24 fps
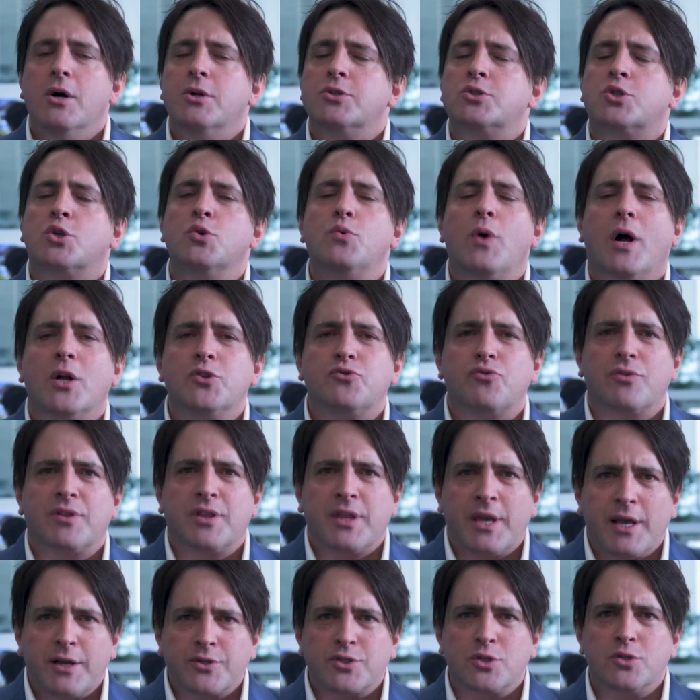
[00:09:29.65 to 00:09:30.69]

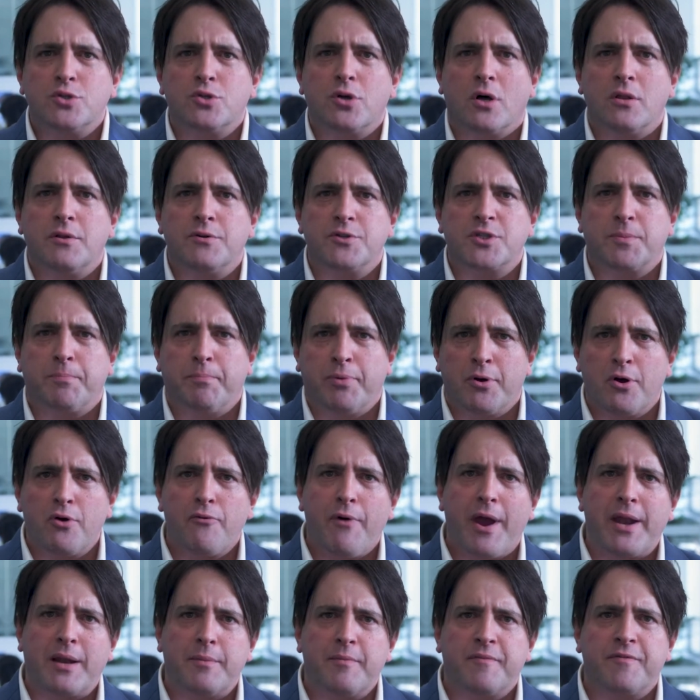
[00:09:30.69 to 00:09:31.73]
$200,000 per
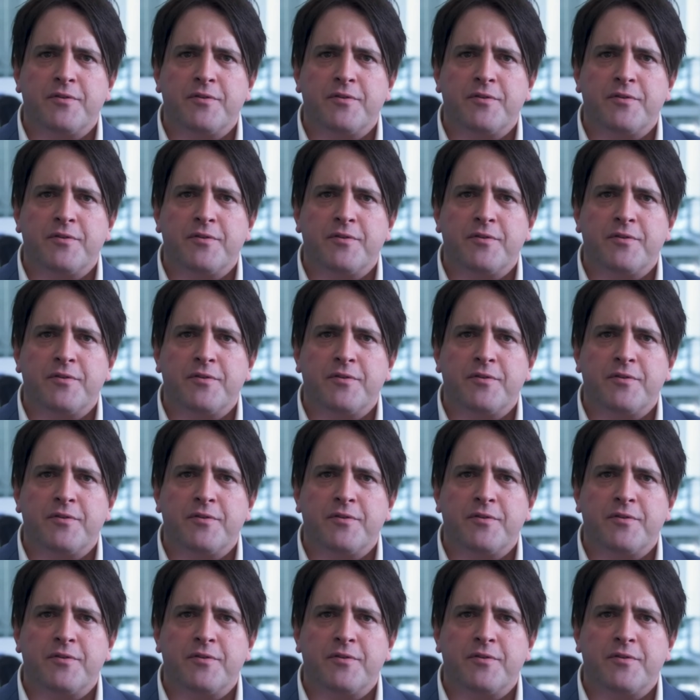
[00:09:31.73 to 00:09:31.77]
annum